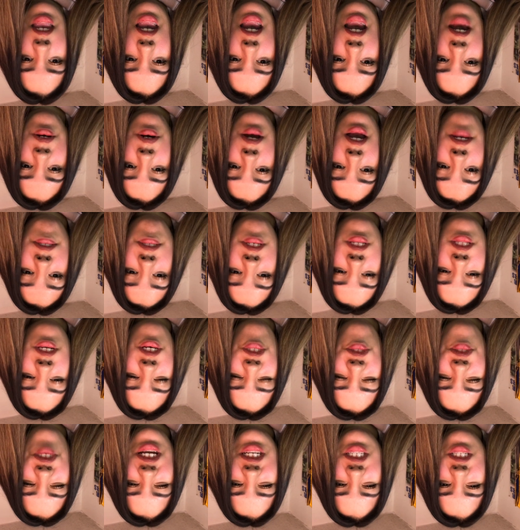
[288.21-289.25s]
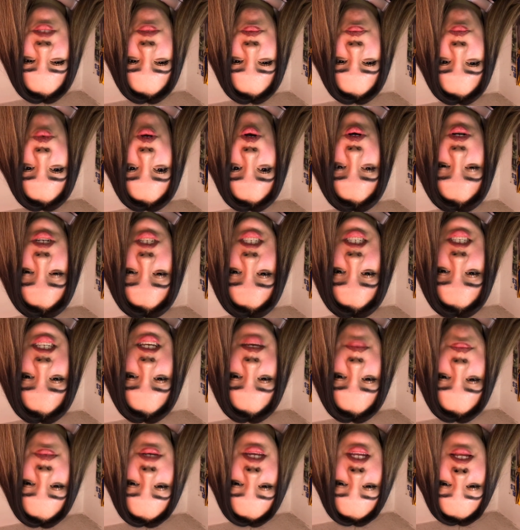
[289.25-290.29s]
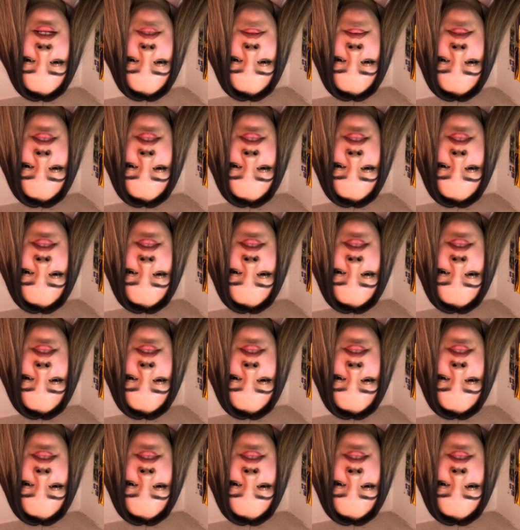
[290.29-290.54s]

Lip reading: However, the effects of poor sleeping